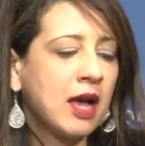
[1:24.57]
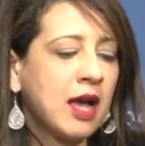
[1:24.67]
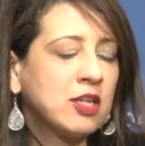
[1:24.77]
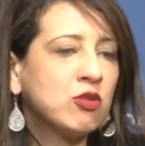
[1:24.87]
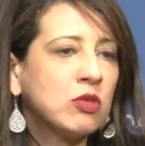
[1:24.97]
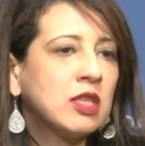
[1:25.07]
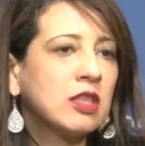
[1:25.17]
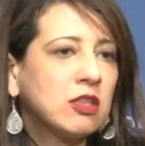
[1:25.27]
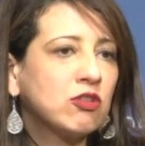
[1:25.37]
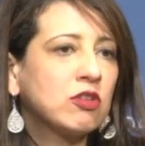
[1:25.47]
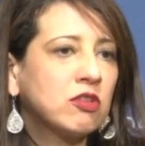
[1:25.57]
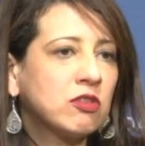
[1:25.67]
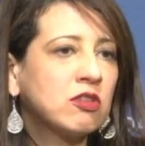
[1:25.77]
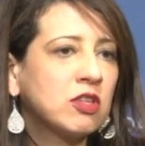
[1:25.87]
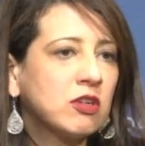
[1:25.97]
I do think that there's a
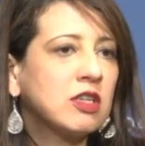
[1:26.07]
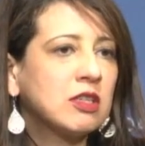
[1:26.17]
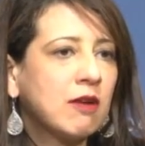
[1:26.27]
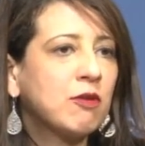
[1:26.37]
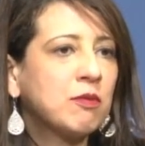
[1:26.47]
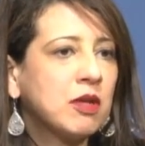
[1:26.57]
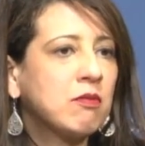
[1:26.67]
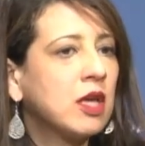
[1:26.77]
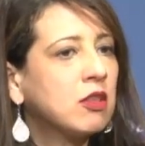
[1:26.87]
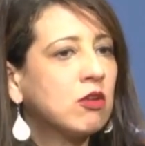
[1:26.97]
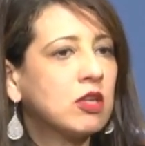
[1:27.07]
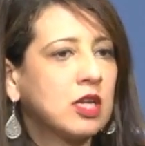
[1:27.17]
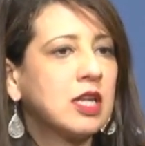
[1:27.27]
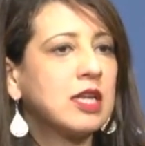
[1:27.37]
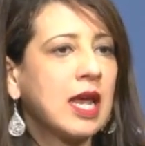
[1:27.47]
serious effort being made, though, to
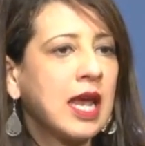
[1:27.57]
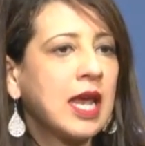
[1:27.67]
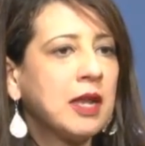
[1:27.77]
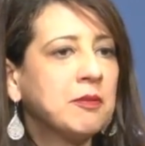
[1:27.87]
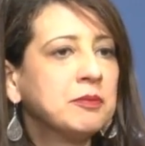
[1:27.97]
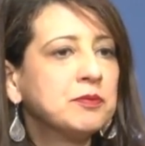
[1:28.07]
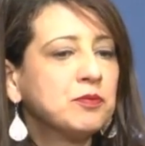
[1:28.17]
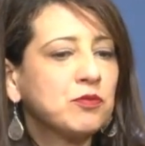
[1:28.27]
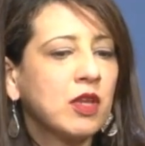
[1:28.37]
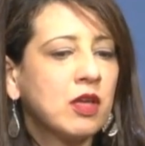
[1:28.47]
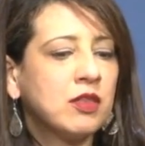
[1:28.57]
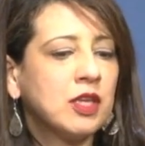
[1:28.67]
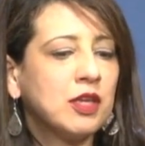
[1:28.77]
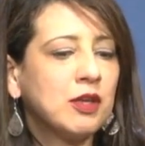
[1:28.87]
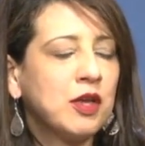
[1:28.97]
contain
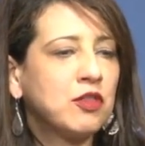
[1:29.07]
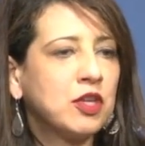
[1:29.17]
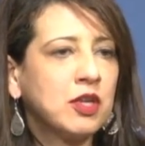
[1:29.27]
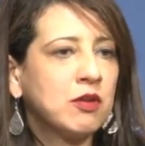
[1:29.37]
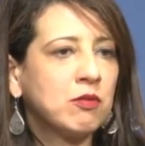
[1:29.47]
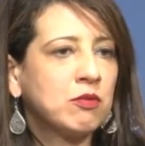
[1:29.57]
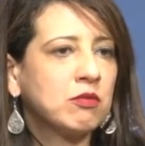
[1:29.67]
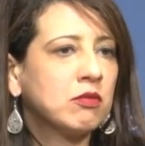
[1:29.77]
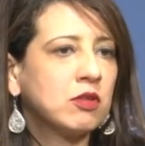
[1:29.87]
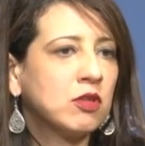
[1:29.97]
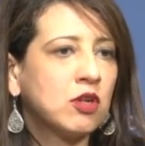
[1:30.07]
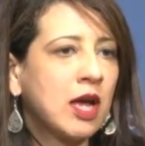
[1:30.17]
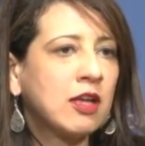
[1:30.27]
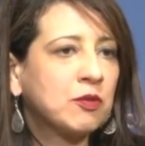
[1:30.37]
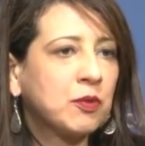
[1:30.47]
the
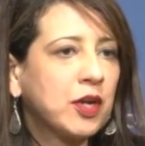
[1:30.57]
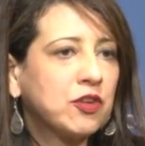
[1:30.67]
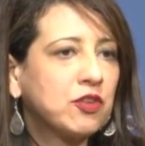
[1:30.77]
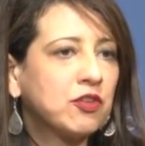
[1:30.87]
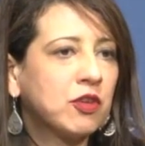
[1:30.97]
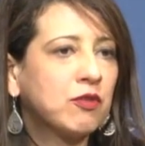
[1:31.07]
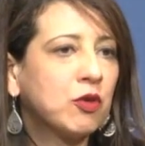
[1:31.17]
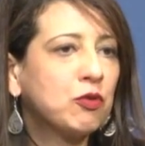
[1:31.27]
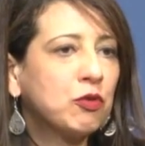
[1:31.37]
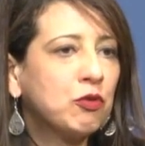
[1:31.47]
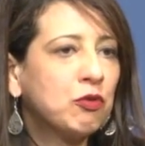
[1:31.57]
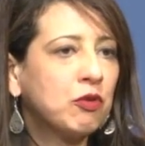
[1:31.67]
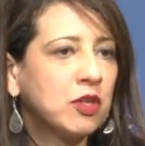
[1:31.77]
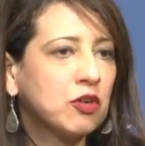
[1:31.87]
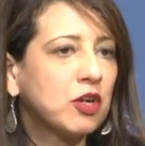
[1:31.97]
aspirations of those
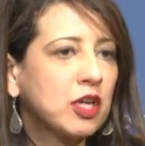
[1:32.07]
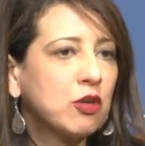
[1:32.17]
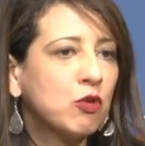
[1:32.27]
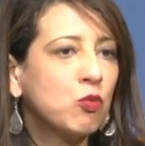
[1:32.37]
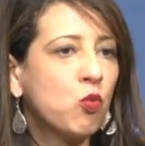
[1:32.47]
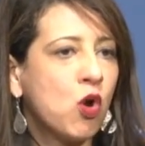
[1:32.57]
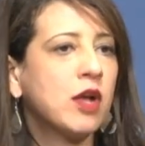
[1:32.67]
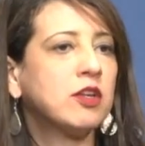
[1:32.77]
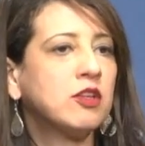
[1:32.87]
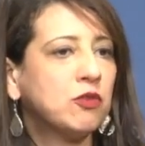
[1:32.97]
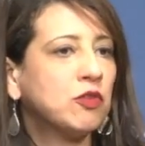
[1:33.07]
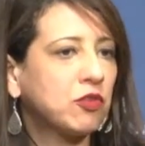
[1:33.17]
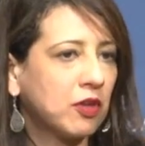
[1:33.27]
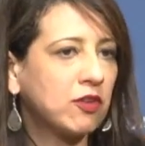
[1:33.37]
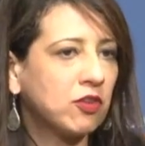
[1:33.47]
in Turkey who want to use
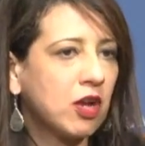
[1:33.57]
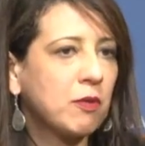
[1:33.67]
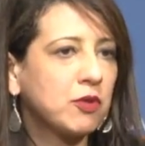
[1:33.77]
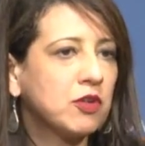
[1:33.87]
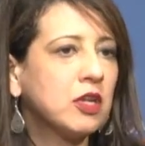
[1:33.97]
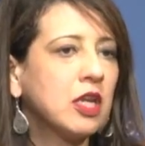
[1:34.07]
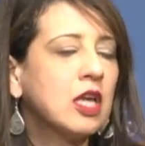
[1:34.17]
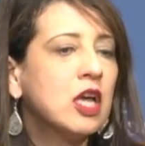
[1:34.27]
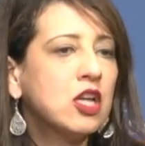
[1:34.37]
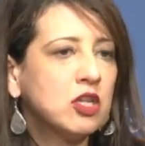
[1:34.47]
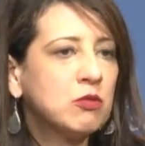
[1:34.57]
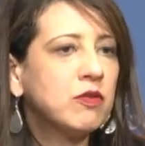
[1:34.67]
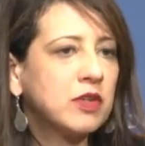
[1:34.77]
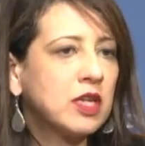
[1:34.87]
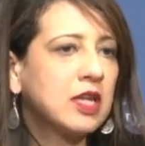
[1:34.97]
this as an opportunity to
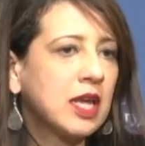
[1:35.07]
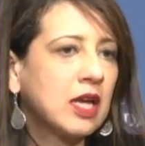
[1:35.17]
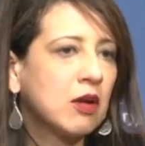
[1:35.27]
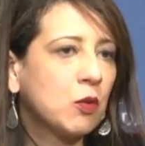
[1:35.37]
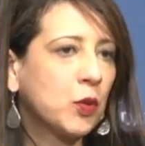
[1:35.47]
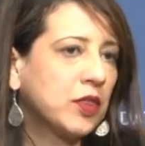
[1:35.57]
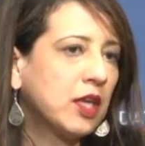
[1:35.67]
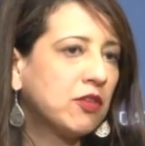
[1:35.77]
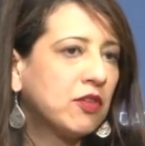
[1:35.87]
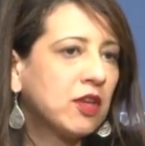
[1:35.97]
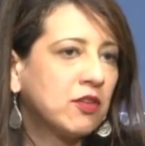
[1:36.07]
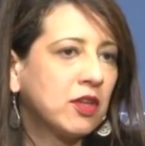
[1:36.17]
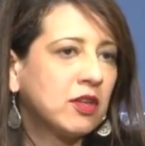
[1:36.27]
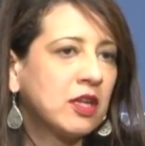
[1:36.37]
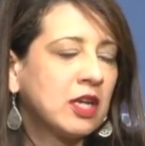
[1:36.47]
move in and take out what they see
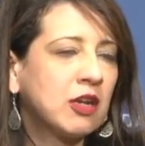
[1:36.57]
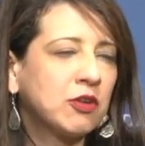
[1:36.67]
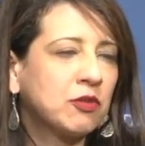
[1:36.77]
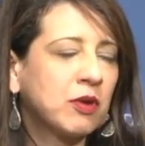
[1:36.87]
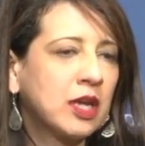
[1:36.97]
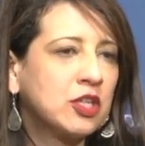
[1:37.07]
as a terrorist threat.